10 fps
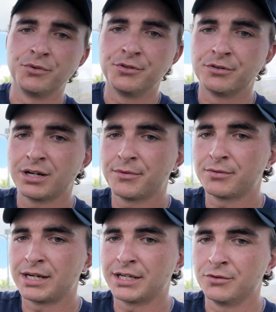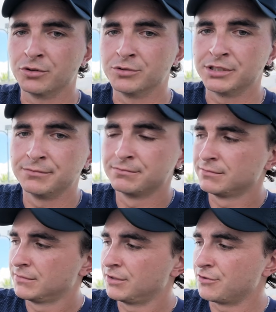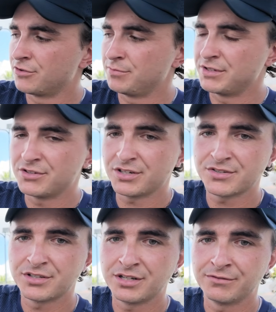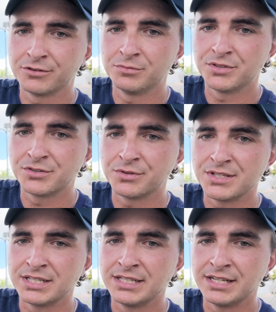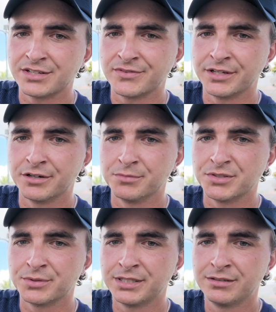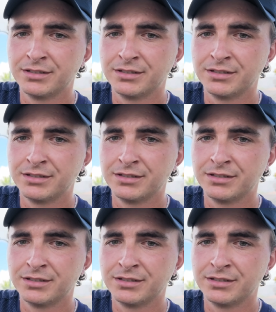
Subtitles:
when you grab the racket normally, there should be just enough room to squeeze an index finger in between.